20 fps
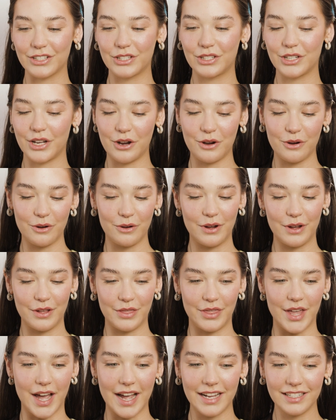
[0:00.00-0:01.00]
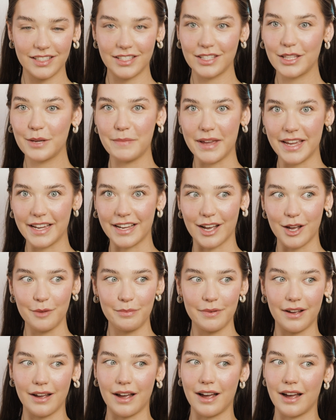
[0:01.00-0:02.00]
so that's the
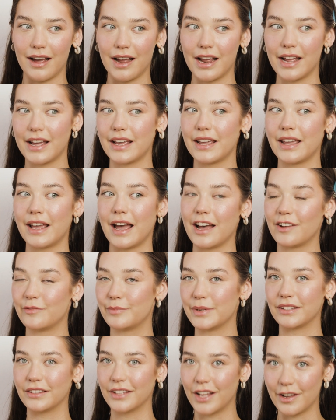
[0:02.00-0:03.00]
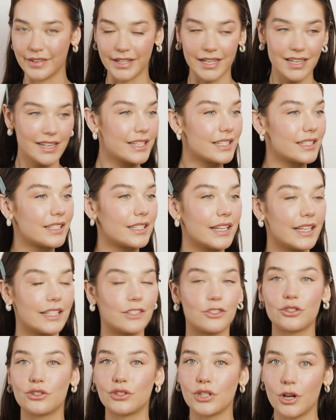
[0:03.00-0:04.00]
makeup. I have been loving it.
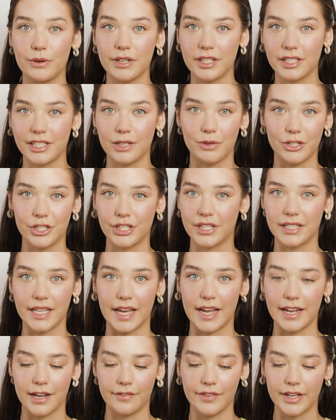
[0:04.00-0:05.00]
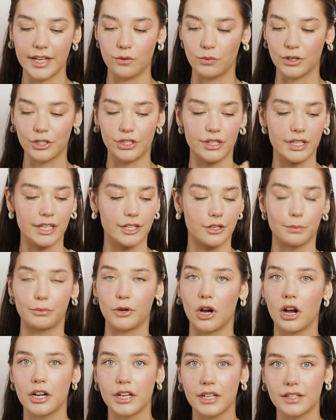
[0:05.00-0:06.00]
It's so easy once you get the hang of it, once you get your
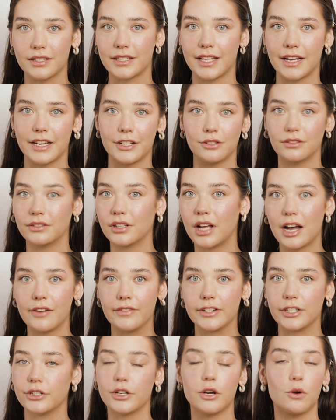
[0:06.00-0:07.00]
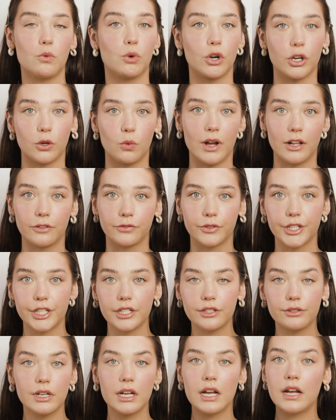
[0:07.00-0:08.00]
products that you love and you know work well for you.